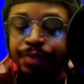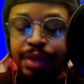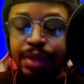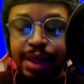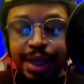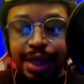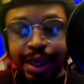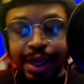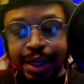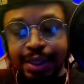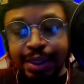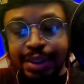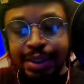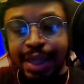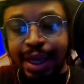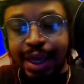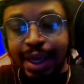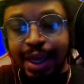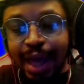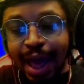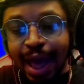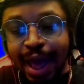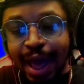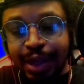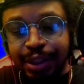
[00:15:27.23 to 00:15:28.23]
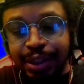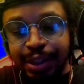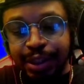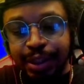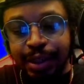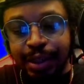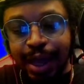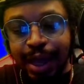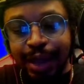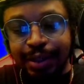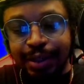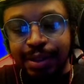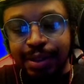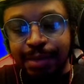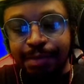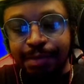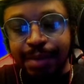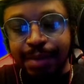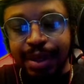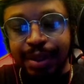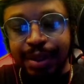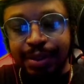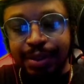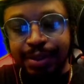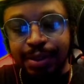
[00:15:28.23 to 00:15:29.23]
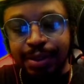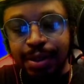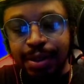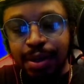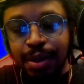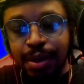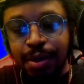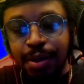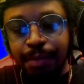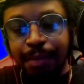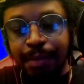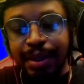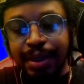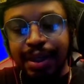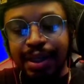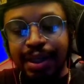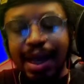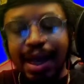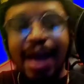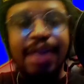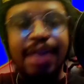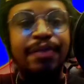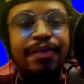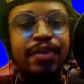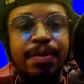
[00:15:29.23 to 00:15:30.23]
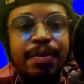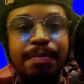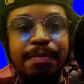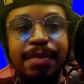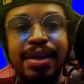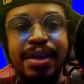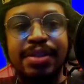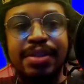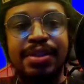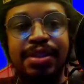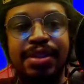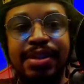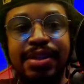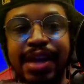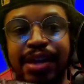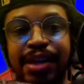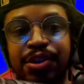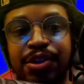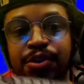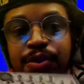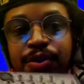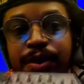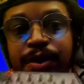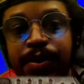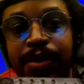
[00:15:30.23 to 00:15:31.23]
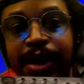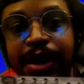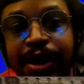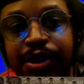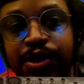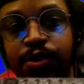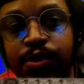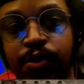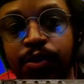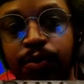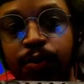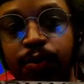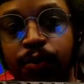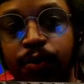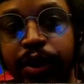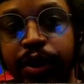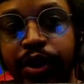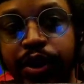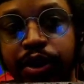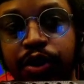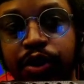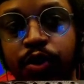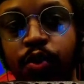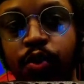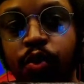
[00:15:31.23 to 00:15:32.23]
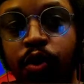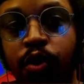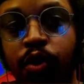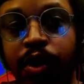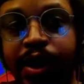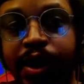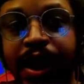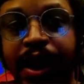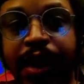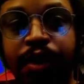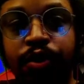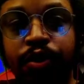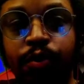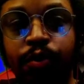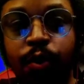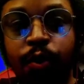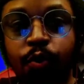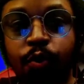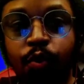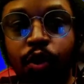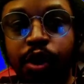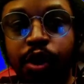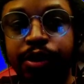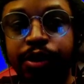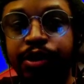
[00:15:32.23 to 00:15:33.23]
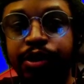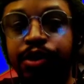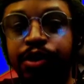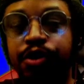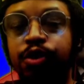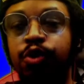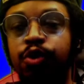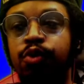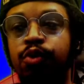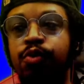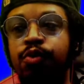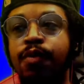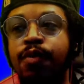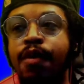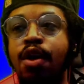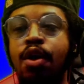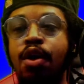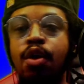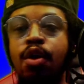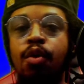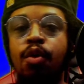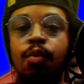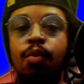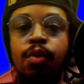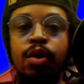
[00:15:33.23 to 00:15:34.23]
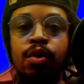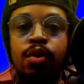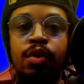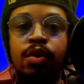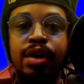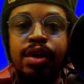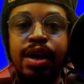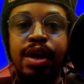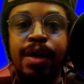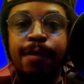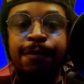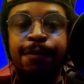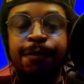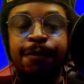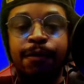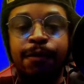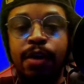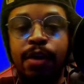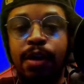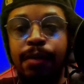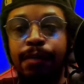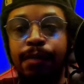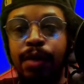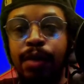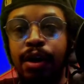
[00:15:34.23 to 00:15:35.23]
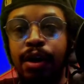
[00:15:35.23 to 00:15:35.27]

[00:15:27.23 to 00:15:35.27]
is they actually like to mix. But a lot of the mixes that you would do or that you would want to do will come from